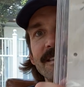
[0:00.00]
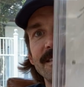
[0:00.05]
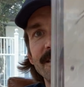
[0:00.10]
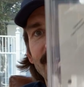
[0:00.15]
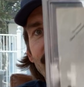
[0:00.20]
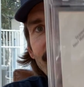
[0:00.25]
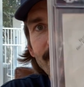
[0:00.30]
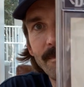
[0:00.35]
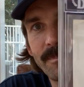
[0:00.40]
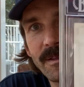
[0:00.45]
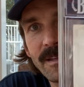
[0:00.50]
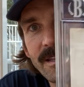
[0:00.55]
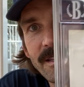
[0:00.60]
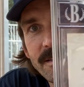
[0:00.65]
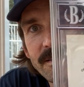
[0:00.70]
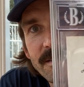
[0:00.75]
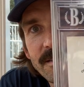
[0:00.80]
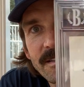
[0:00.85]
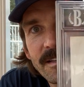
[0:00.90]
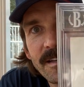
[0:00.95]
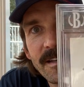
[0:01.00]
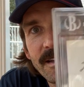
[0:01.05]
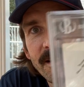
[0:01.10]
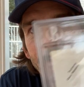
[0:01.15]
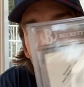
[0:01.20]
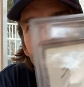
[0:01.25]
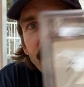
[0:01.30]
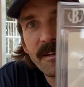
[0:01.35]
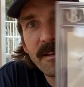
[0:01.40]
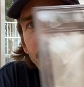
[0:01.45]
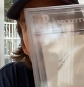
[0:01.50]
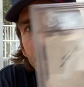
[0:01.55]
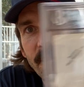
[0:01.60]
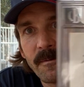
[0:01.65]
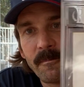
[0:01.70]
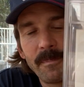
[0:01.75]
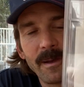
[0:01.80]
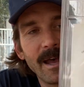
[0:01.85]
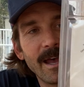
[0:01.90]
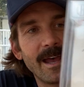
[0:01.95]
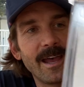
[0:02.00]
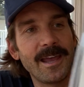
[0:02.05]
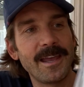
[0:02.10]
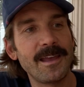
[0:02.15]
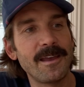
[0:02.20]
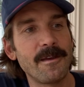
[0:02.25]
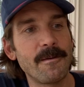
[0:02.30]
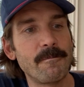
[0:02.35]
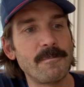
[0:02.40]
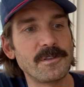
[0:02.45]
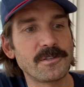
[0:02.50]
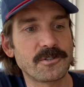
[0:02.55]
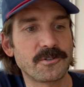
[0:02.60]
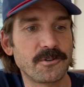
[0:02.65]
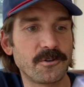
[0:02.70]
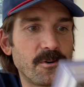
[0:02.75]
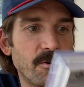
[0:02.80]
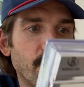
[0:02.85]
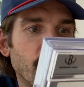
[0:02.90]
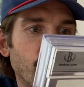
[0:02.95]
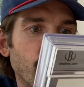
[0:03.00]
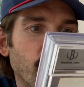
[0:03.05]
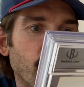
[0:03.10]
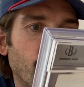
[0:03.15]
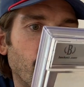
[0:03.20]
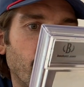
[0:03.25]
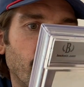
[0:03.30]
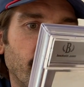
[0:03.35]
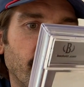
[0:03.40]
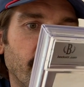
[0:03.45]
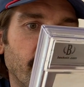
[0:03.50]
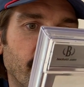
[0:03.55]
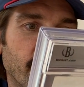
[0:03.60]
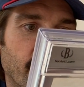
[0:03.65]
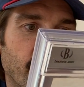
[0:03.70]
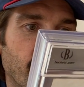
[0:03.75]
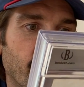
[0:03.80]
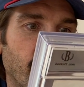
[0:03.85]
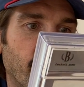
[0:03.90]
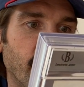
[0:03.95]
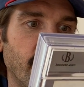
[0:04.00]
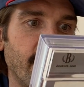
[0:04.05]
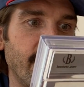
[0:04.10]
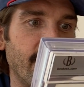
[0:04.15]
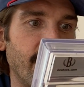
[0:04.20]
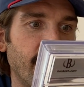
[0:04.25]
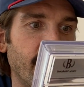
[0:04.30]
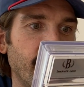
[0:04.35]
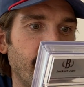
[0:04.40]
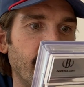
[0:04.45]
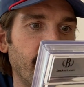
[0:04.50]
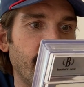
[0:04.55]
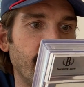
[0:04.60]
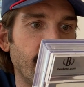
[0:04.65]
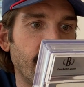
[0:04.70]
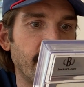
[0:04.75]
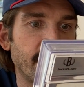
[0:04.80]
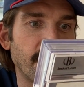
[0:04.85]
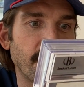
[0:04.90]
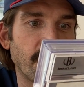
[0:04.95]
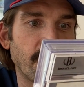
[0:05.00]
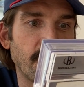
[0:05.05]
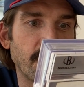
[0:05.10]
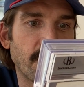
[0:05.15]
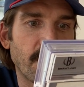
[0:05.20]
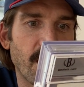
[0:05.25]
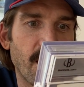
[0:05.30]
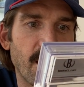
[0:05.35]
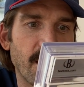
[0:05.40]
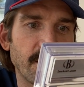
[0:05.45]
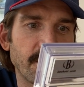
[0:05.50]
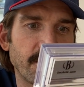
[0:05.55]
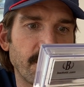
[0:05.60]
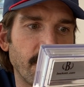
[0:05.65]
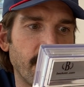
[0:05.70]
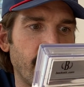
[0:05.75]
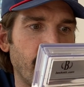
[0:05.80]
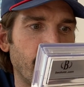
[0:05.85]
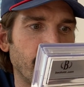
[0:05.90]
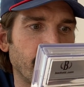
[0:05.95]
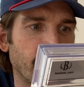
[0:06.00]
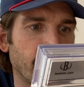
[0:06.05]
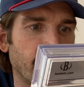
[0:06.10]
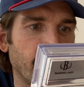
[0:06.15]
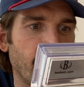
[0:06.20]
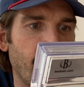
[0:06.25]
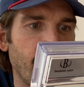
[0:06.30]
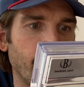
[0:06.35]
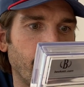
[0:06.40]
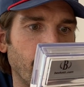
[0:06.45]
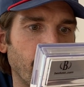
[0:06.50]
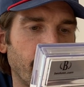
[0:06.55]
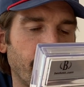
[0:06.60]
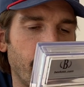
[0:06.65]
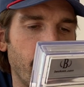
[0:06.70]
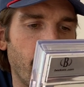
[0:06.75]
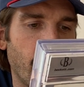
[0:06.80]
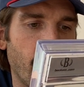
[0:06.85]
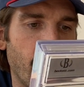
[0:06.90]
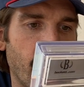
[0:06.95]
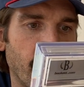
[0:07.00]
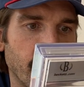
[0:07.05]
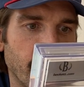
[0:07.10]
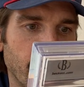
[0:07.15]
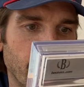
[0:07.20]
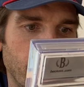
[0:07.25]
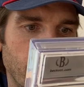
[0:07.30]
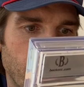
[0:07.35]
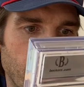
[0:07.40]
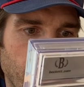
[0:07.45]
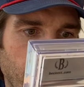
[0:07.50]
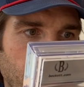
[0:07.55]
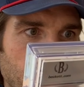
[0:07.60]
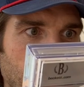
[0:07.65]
signed piece by Mr. Roald Dahl. It's a good cause, so here's a signed book for your auction. Yours